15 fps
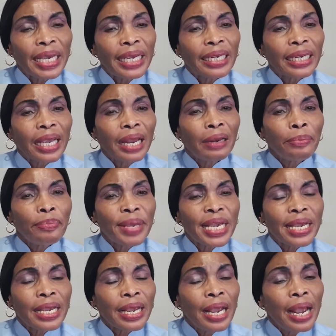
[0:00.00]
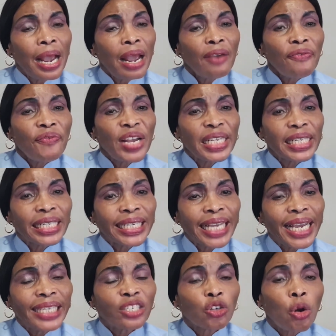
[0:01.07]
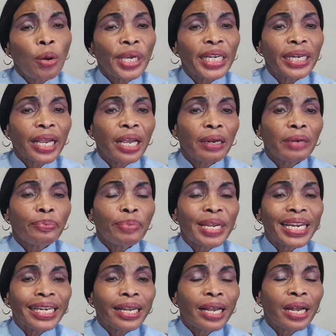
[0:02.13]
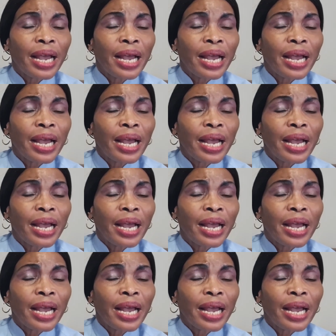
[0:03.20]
It can be a first stage, or it can be